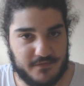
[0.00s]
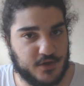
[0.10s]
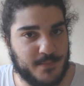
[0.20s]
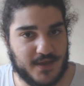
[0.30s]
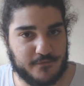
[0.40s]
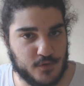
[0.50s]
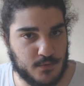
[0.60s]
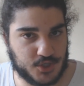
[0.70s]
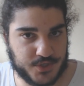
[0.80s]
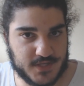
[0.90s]
If he could make a few
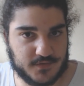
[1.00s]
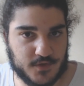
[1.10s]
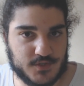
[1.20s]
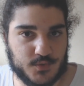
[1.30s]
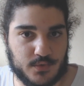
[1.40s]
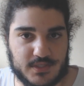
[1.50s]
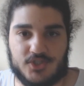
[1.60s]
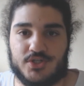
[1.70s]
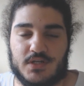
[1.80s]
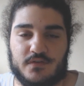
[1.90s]
more transfers toward
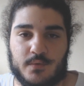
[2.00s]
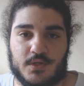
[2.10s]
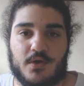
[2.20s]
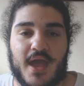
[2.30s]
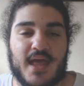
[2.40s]
this transfer window